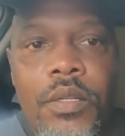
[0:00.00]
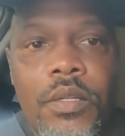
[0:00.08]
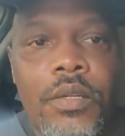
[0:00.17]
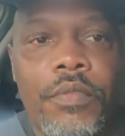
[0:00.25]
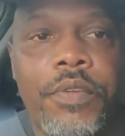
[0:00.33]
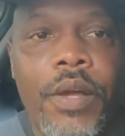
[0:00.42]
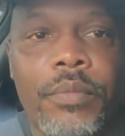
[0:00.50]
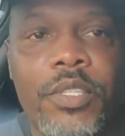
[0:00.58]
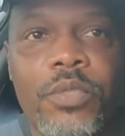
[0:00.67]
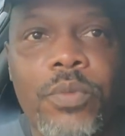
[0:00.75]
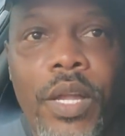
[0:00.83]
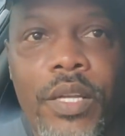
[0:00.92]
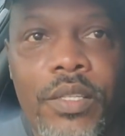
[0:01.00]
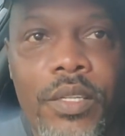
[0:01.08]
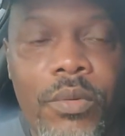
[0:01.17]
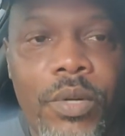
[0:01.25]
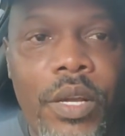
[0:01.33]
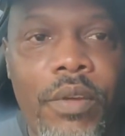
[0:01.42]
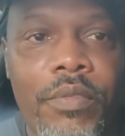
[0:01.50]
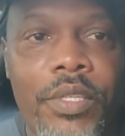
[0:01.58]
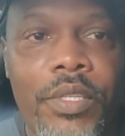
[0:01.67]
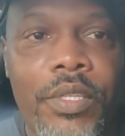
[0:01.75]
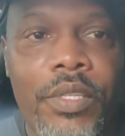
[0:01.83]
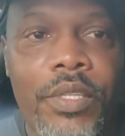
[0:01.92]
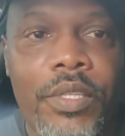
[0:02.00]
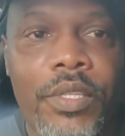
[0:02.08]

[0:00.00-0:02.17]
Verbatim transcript: Look, fam, this is what I deal with every day.